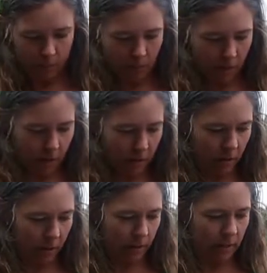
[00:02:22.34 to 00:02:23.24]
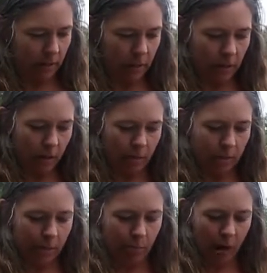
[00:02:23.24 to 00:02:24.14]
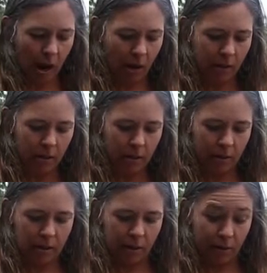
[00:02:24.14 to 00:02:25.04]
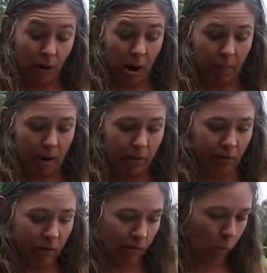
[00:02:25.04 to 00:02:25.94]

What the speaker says: Okay, this has been heating up. This is a pot. It's in a frying pan full of